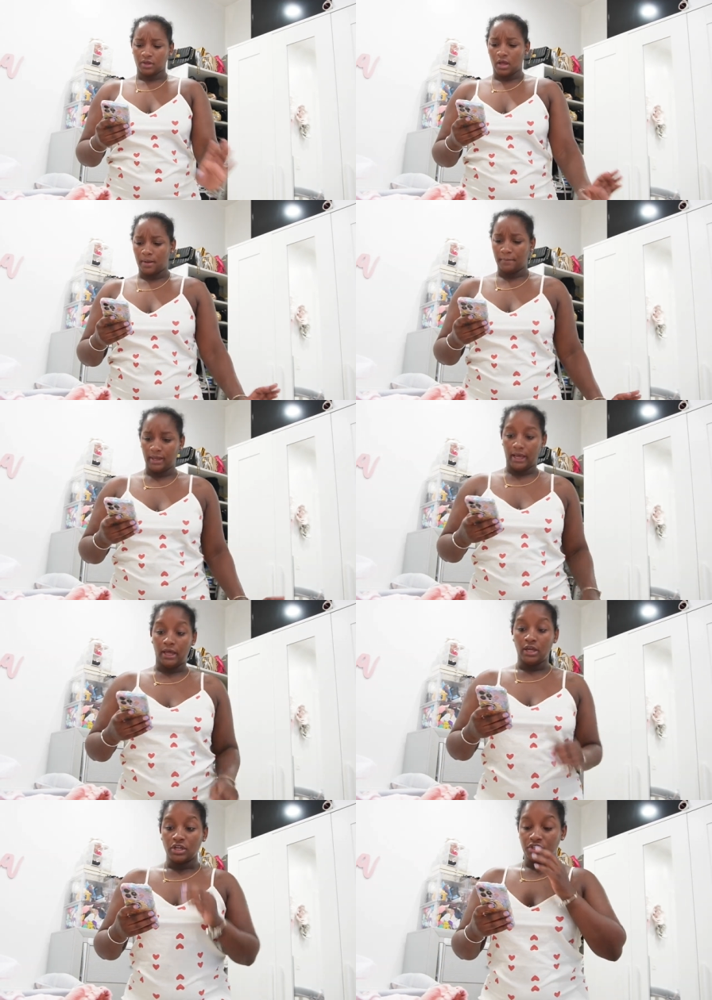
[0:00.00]
But
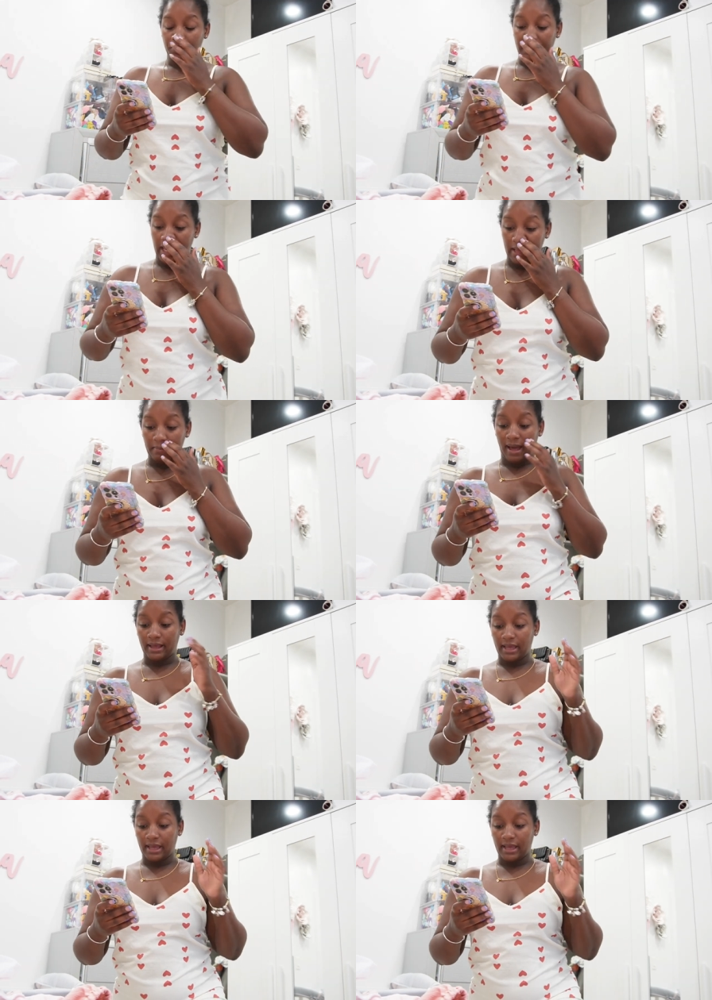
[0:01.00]
yeah. So we came back